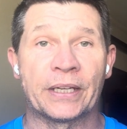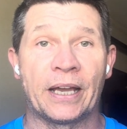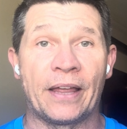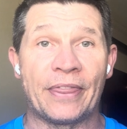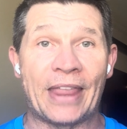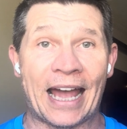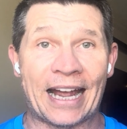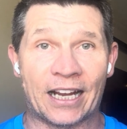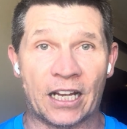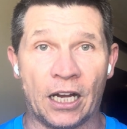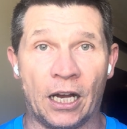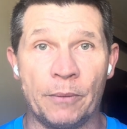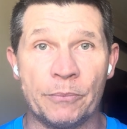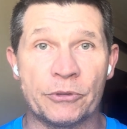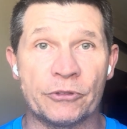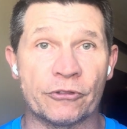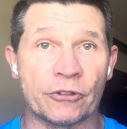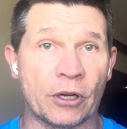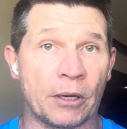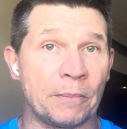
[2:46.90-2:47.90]
That comes
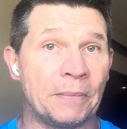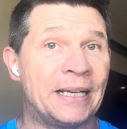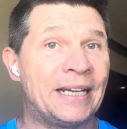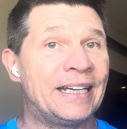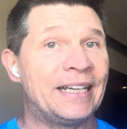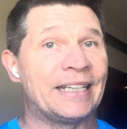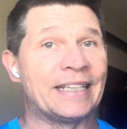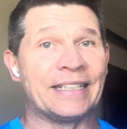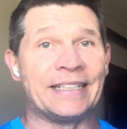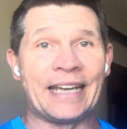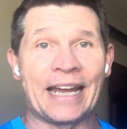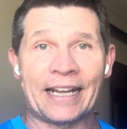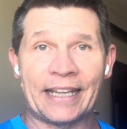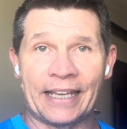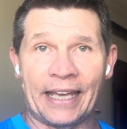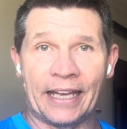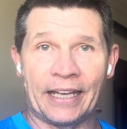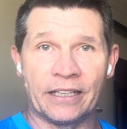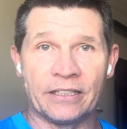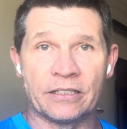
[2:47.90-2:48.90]
from
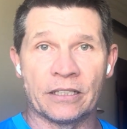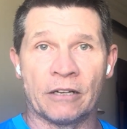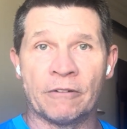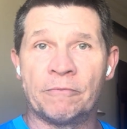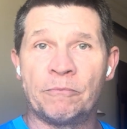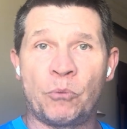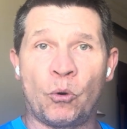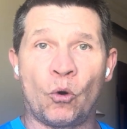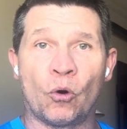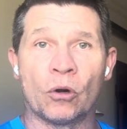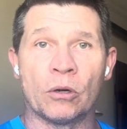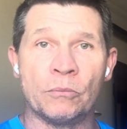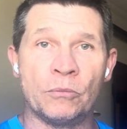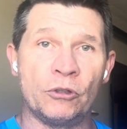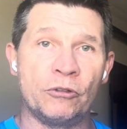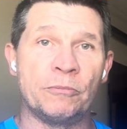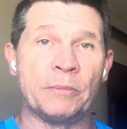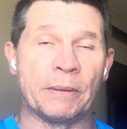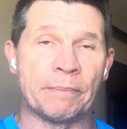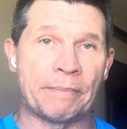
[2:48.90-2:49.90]
decades of poor
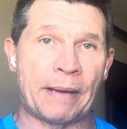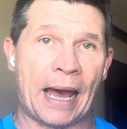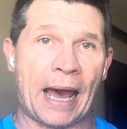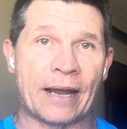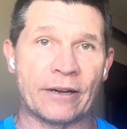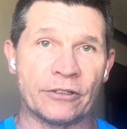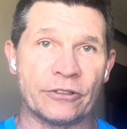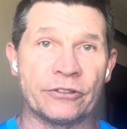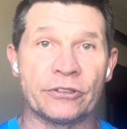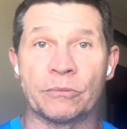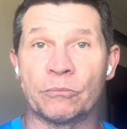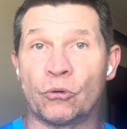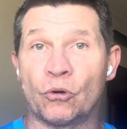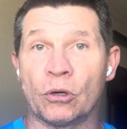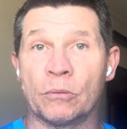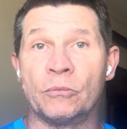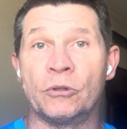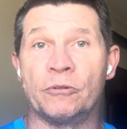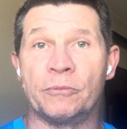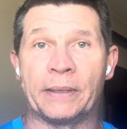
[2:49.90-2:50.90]
movement patterns or poor
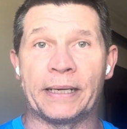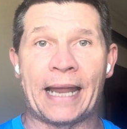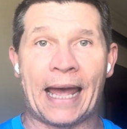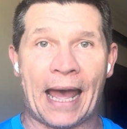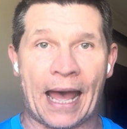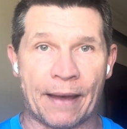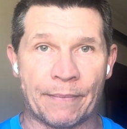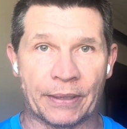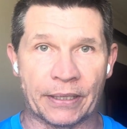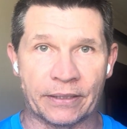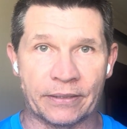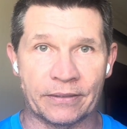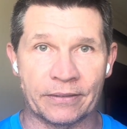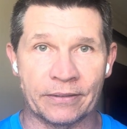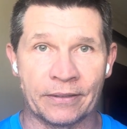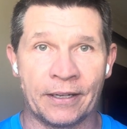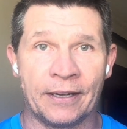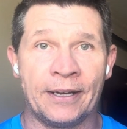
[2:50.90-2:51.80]
movement habits.